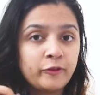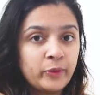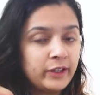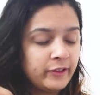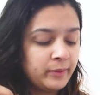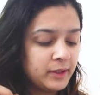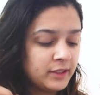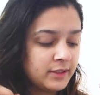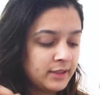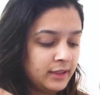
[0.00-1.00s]
of 25
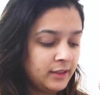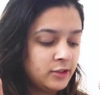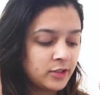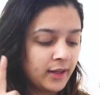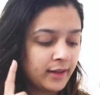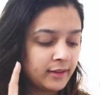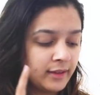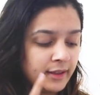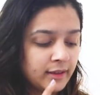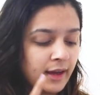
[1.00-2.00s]
minutes each
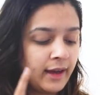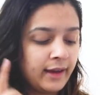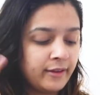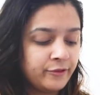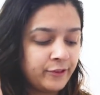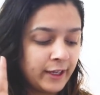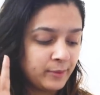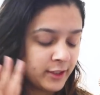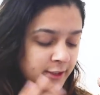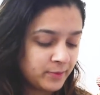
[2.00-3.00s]
and then I have
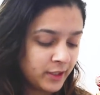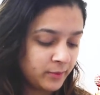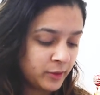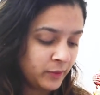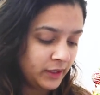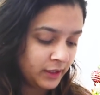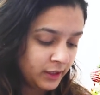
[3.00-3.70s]
5 minutes break between